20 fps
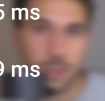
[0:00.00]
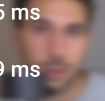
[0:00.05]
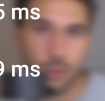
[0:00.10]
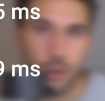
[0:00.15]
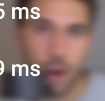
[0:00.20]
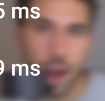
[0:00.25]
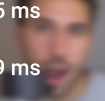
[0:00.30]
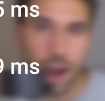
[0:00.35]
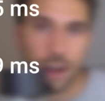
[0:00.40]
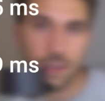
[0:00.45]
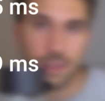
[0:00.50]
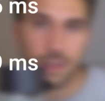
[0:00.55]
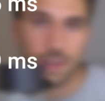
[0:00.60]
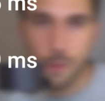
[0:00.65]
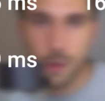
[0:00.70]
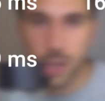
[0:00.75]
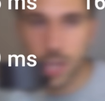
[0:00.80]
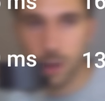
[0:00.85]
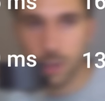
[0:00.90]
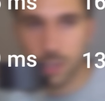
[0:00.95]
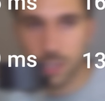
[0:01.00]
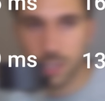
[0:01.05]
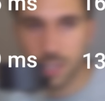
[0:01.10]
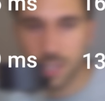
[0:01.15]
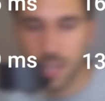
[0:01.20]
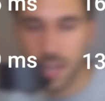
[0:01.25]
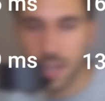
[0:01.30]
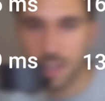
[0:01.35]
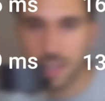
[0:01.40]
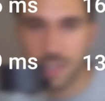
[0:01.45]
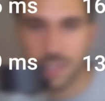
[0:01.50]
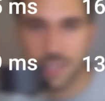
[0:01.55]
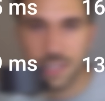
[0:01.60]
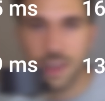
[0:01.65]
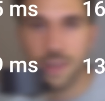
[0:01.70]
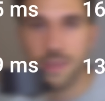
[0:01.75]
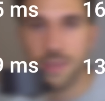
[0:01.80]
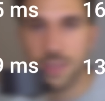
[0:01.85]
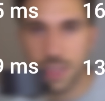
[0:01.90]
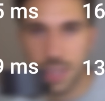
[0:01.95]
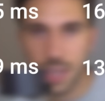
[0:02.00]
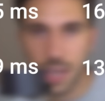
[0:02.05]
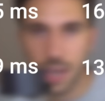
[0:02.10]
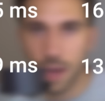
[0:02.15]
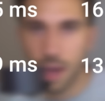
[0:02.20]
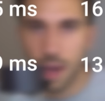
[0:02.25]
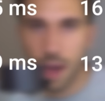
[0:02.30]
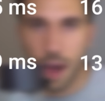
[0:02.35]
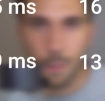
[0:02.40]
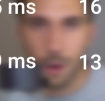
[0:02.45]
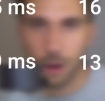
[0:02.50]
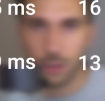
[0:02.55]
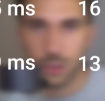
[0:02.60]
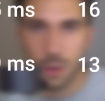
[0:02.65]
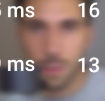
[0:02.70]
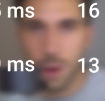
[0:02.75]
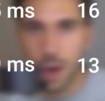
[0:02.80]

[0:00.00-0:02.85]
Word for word: me to react. And we can also say the same thing about the